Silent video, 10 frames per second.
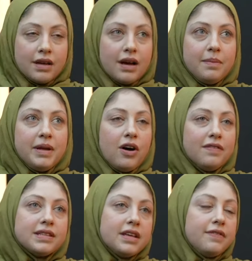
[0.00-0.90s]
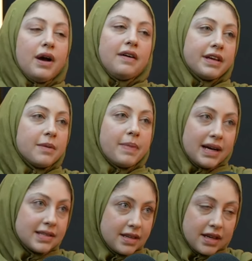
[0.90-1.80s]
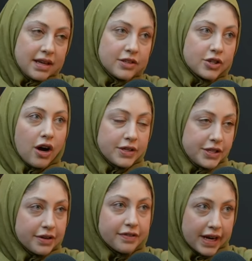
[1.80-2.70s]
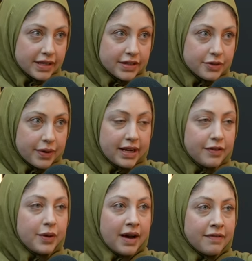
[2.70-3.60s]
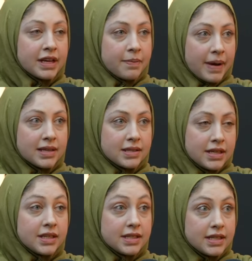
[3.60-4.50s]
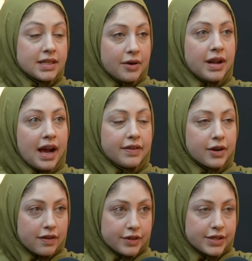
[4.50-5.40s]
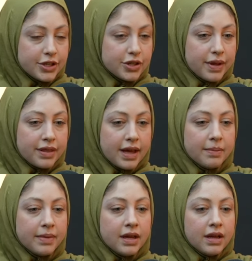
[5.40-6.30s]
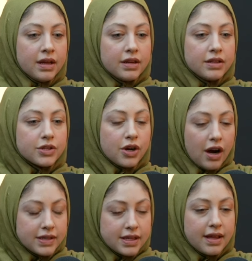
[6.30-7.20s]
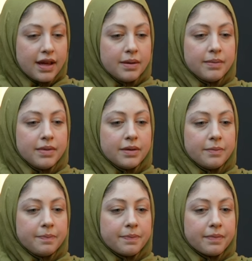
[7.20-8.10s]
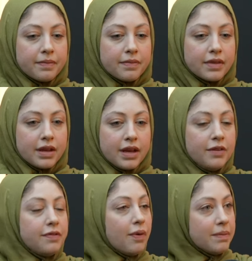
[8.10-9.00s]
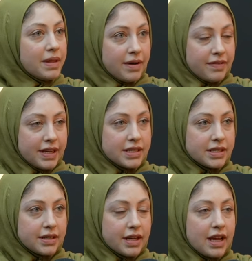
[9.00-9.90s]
I mean, obviously, if you have the capacity, talk to your friend, right? Mm. If you mm-hmm. have the capacity to sit down and have a conversation with them, talk to them, inform them of it. Mm-hmm.